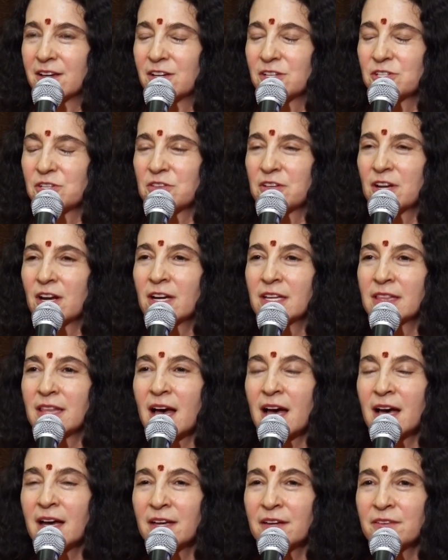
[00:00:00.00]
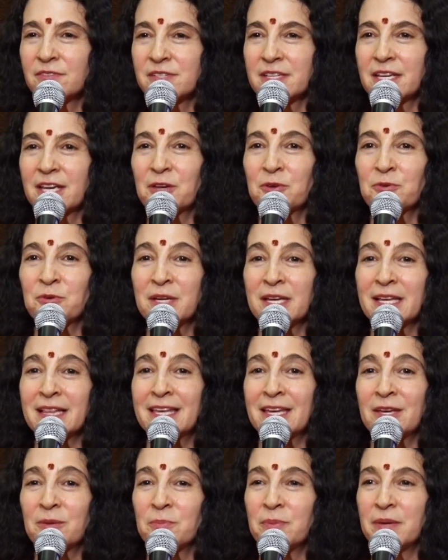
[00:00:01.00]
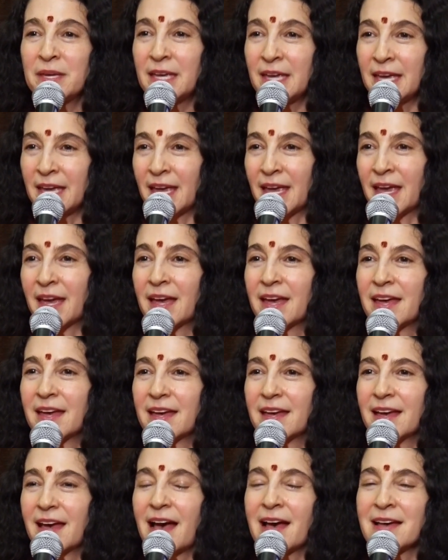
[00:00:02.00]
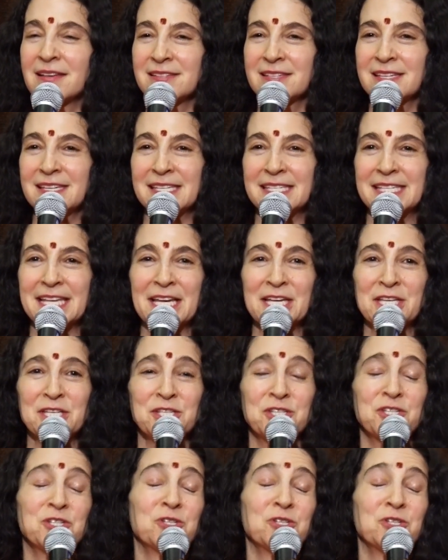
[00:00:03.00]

so that our lives can really be as he says,